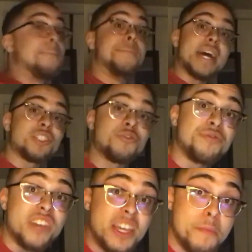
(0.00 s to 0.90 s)
best
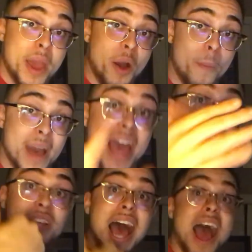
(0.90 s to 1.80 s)
female
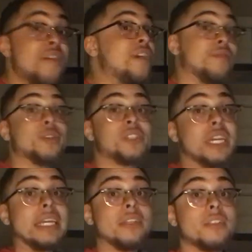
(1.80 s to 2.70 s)
battles I've ever
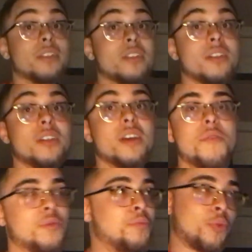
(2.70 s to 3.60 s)
seen.
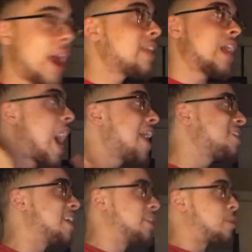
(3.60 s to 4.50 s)
I
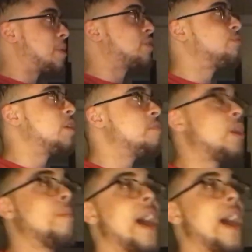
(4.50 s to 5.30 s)
think the best female